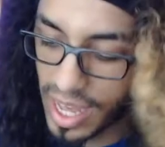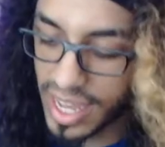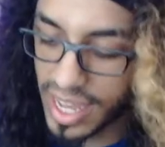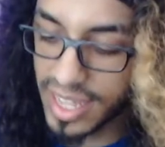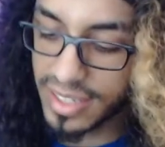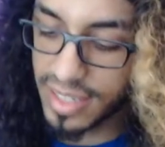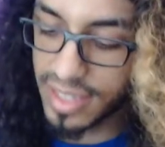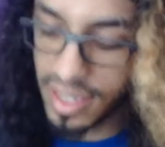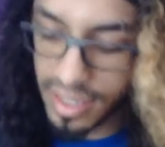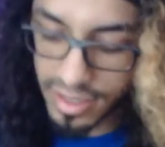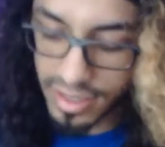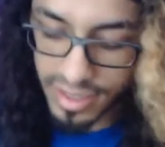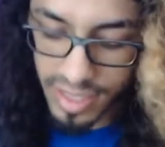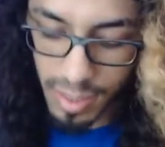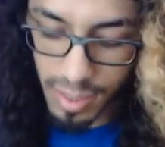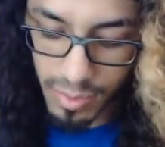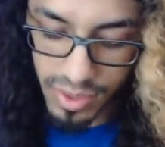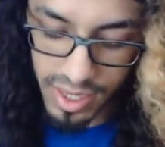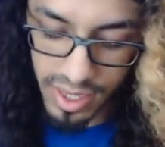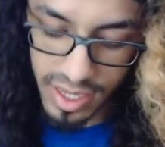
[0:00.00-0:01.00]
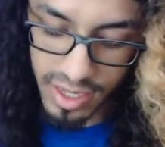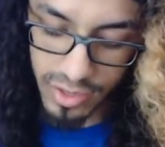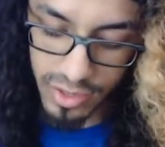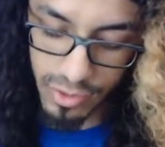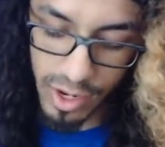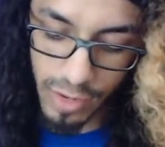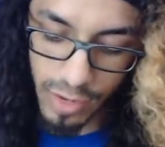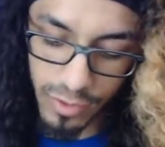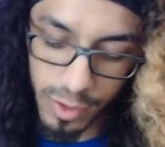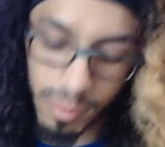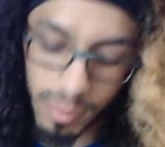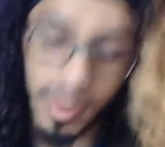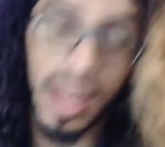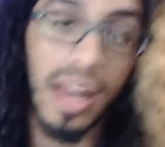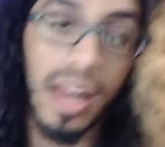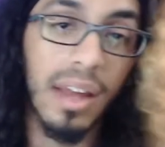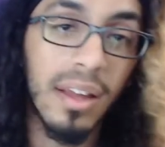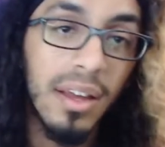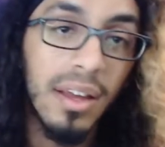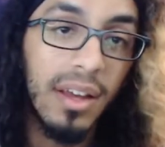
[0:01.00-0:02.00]
can tell you some things right off the
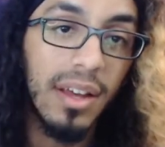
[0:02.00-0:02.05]
bat.